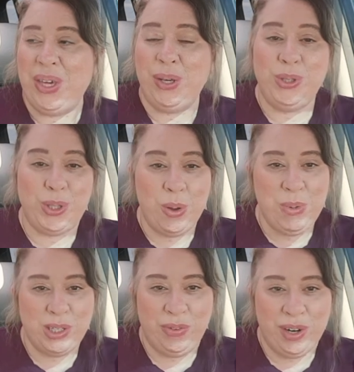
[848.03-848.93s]
Thank you so
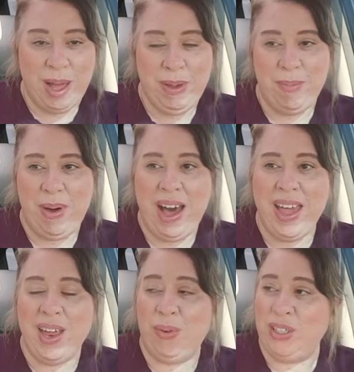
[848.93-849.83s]
much for coming
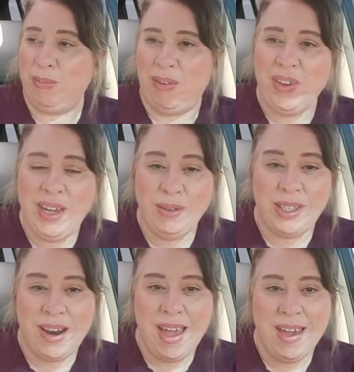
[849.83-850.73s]
by and watching my video
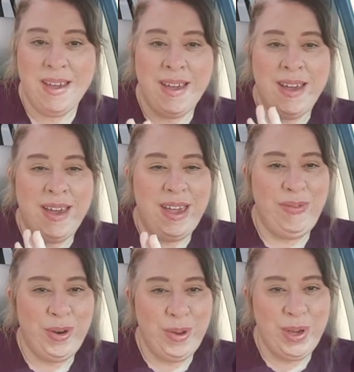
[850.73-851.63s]
today.
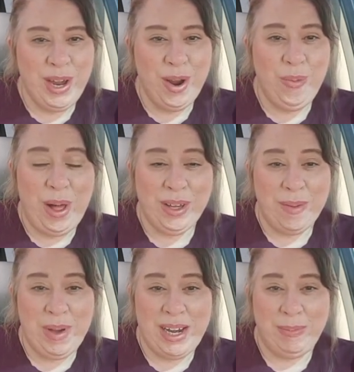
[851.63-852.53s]
If you're new here,
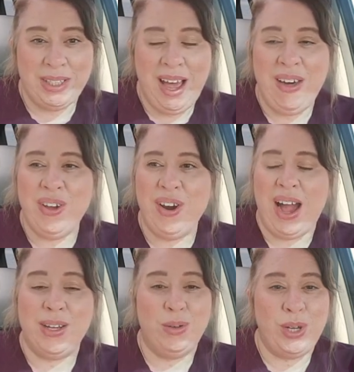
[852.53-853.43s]
welcome. My name is Heather.
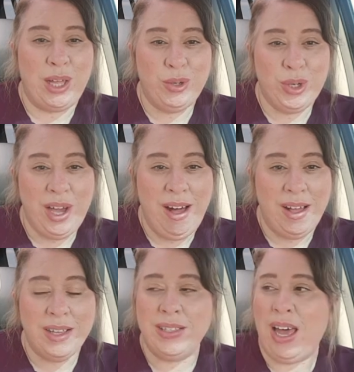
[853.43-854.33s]
I do Dollar Tree
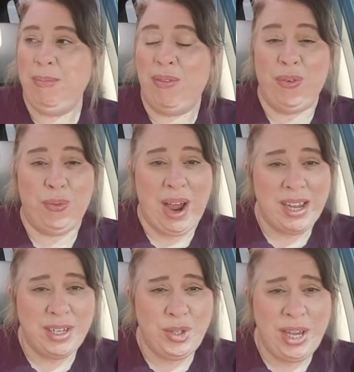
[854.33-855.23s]
hauls. I'm a
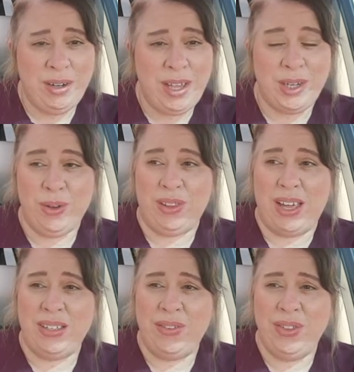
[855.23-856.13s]
variety channel. I do a
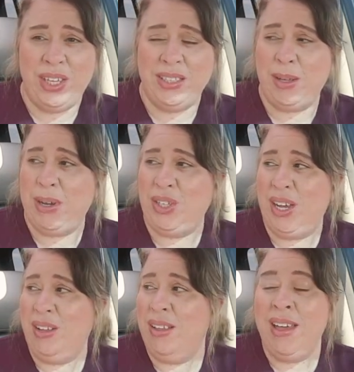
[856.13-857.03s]
lot of different things on my
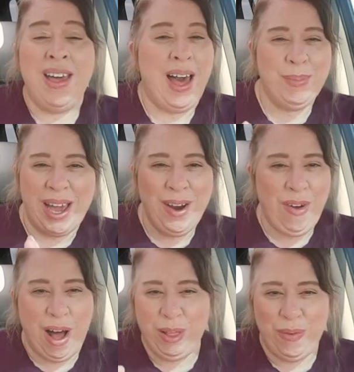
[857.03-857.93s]
channel. I'm kind
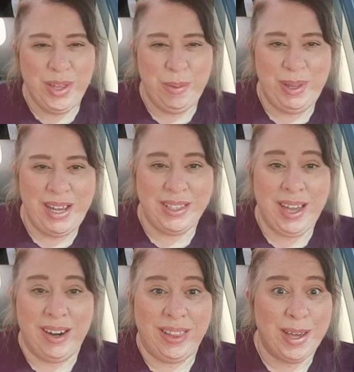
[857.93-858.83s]
of all over the place,
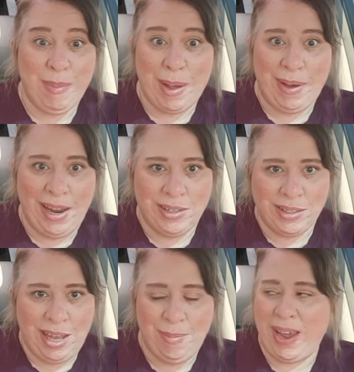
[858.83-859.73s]
kind of like my mind
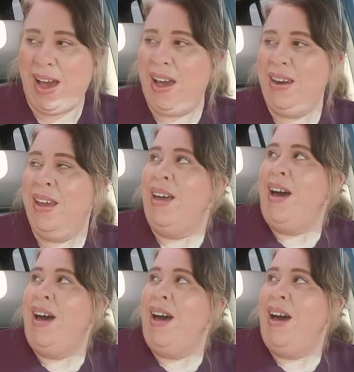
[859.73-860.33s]
inside my head.